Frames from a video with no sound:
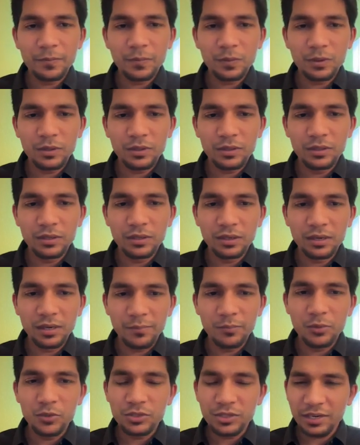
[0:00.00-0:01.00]
the
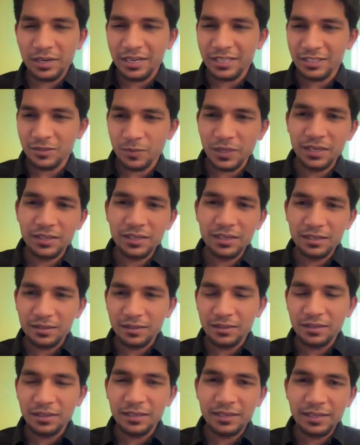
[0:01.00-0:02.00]
composer aspect, that
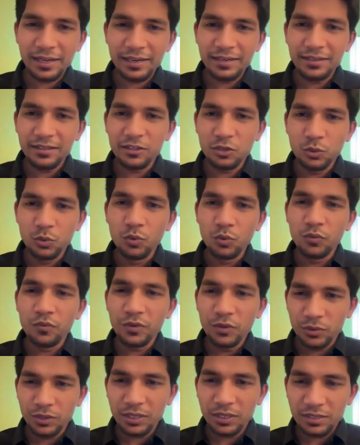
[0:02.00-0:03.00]
it can do
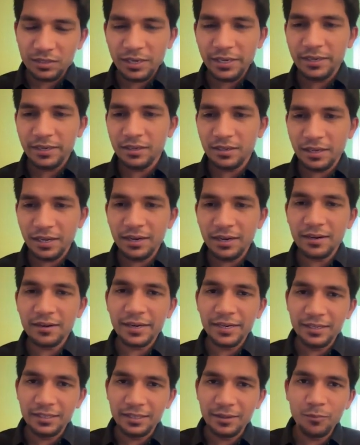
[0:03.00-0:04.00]
few things, like it can
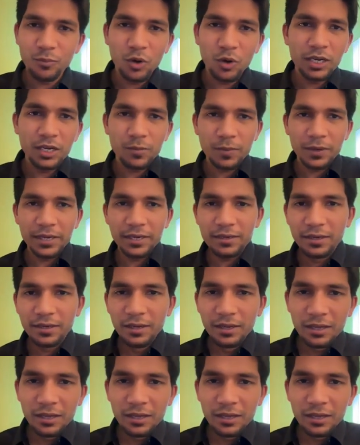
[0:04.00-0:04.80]
write the boilerplate.